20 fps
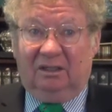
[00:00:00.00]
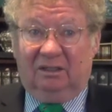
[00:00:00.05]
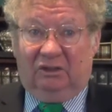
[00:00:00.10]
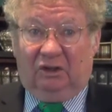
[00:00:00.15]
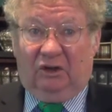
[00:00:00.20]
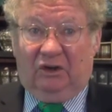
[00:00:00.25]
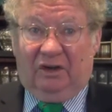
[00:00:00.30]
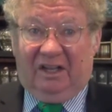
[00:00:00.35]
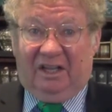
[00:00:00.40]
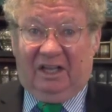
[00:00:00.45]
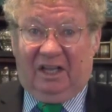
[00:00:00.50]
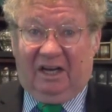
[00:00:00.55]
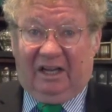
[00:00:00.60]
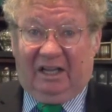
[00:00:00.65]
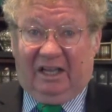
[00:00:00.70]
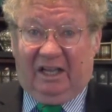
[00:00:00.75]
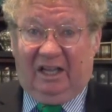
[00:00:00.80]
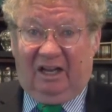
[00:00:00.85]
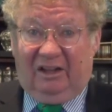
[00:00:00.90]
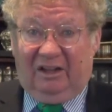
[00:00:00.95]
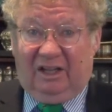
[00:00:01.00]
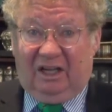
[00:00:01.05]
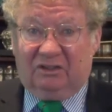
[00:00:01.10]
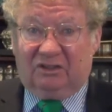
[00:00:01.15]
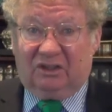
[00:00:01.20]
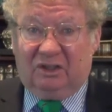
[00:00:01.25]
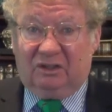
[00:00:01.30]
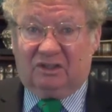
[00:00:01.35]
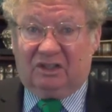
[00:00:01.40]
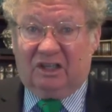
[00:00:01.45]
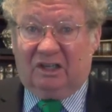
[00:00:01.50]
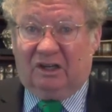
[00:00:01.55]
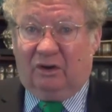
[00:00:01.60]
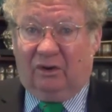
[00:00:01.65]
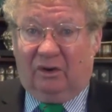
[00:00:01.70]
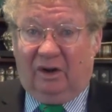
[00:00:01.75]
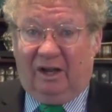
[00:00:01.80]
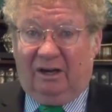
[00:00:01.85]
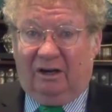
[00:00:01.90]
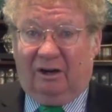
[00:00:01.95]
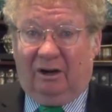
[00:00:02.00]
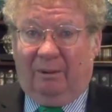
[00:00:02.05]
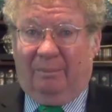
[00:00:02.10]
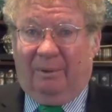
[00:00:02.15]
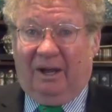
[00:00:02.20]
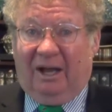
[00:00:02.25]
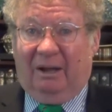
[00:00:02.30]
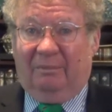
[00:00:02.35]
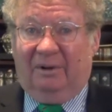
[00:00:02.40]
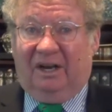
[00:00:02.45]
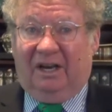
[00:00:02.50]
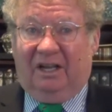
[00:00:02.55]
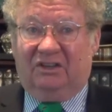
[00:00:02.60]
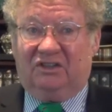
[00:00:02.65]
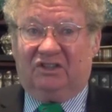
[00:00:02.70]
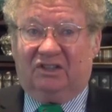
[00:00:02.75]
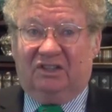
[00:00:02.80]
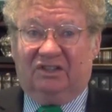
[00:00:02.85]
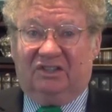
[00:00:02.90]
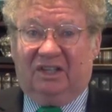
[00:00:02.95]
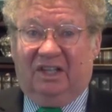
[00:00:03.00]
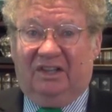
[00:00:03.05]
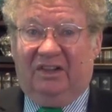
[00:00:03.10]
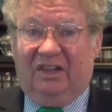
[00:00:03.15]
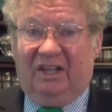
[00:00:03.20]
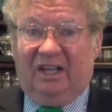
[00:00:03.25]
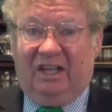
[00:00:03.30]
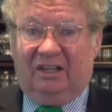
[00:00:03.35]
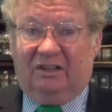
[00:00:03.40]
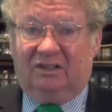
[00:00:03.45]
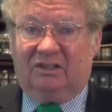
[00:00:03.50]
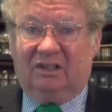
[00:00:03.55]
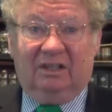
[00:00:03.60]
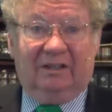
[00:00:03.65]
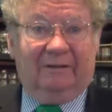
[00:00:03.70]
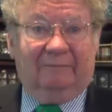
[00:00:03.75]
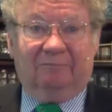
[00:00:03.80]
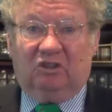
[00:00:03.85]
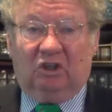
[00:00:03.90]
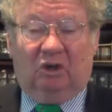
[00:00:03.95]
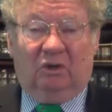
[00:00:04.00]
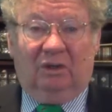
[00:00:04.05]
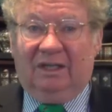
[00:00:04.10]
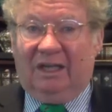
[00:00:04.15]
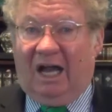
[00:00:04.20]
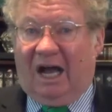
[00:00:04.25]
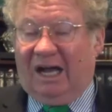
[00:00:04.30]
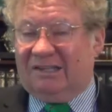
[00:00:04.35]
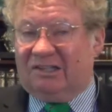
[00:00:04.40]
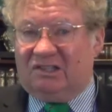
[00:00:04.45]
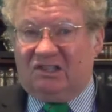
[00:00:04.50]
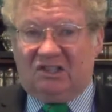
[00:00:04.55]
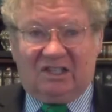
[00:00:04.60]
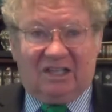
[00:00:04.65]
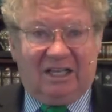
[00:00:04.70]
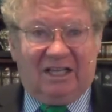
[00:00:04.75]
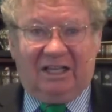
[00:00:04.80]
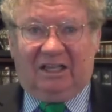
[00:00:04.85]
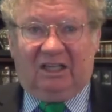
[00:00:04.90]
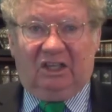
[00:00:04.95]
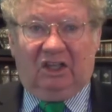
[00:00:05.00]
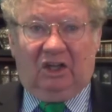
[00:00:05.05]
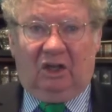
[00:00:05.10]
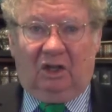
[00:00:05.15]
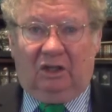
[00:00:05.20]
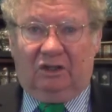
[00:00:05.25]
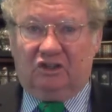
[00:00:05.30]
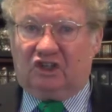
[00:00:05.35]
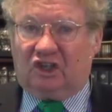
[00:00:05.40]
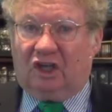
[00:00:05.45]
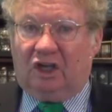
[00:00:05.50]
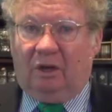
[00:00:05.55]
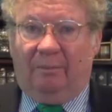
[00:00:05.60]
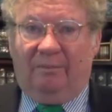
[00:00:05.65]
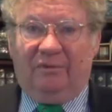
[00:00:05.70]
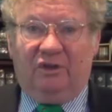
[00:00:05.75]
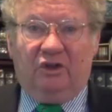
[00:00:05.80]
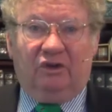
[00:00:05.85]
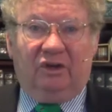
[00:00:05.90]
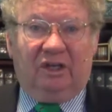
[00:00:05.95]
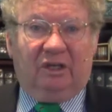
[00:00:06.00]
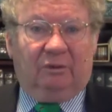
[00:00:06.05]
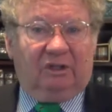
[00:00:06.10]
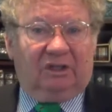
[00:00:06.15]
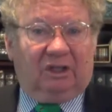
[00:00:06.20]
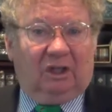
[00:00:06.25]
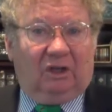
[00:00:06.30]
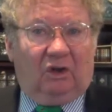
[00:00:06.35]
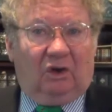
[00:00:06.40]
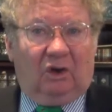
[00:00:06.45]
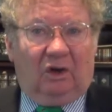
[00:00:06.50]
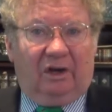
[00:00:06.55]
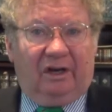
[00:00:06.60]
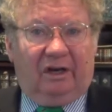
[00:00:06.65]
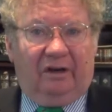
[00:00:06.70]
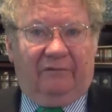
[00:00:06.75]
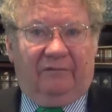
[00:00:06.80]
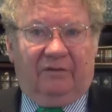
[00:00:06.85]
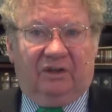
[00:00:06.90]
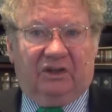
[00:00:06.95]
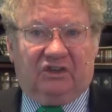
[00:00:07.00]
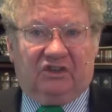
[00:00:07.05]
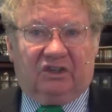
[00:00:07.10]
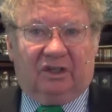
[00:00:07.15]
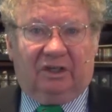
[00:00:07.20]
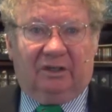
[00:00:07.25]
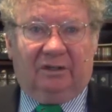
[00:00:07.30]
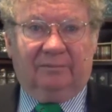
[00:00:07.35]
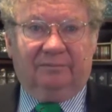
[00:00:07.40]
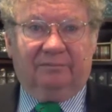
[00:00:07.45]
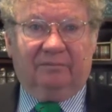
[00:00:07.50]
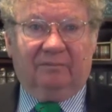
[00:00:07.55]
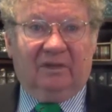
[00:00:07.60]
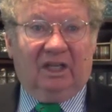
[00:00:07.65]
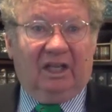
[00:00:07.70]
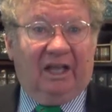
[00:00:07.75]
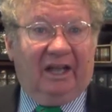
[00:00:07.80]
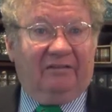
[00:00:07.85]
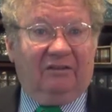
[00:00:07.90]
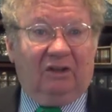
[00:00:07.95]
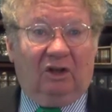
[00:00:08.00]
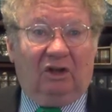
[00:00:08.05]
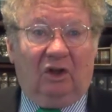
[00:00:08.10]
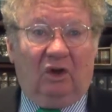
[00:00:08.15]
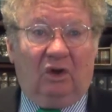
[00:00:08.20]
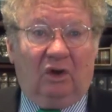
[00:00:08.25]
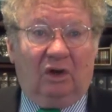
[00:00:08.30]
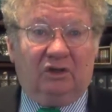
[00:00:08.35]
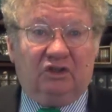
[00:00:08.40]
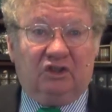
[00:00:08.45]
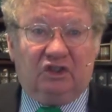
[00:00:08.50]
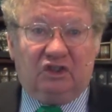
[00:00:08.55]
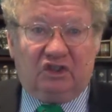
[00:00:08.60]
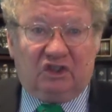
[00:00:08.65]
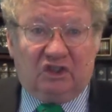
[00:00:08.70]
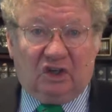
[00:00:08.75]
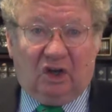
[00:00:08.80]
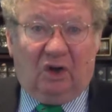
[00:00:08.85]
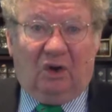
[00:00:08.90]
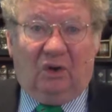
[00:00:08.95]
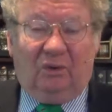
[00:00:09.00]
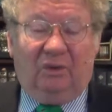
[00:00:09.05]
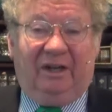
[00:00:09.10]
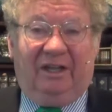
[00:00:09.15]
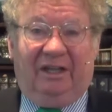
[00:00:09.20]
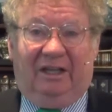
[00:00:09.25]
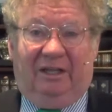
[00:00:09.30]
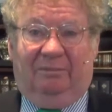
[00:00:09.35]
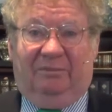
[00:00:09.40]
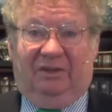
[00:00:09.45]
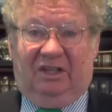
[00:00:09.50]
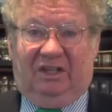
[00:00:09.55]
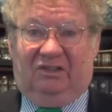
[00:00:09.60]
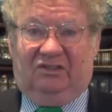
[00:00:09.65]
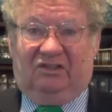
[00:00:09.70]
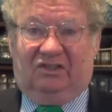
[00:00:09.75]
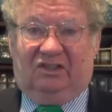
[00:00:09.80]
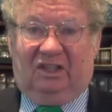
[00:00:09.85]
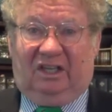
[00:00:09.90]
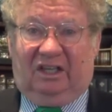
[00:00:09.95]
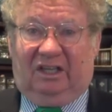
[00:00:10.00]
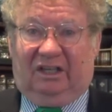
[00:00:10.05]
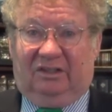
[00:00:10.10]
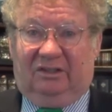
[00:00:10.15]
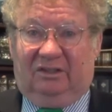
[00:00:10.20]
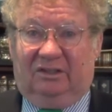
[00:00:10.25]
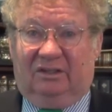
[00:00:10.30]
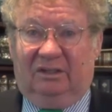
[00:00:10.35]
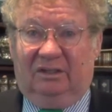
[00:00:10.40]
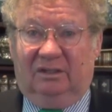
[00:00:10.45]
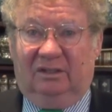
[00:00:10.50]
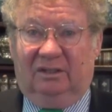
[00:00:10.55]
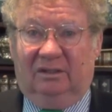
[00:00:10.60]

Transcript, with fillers: Turn thee yet again, and thou shalt see greater abominations than these. So Ezekiel is communing with the Lord in a vision, and the Lord showed him these things.